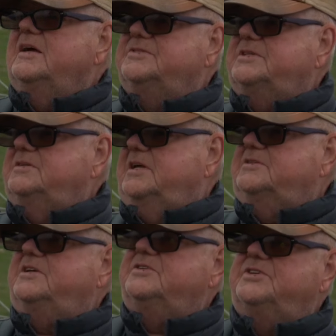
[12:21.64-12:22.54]
I was sitting
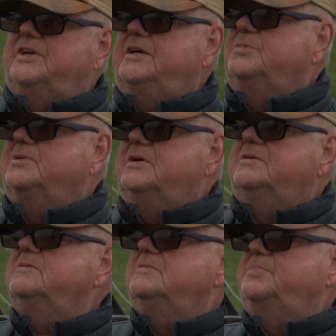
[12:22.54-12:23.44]
at the kitchen table
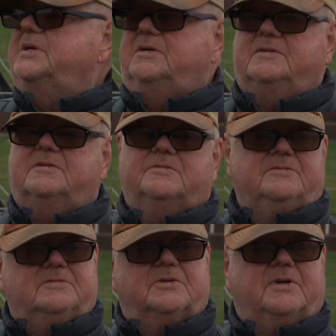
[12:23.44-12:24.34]
there painting
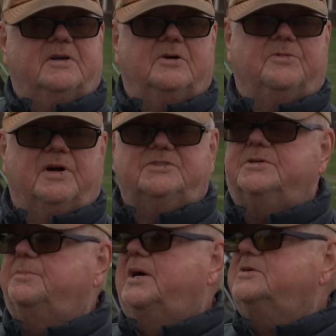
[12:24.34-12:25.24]
and looking out,
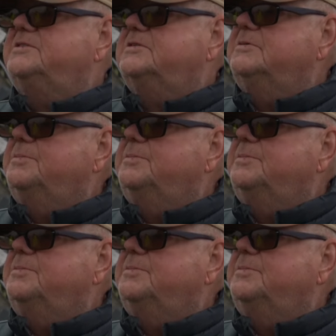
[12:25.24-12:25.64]
watching the barges go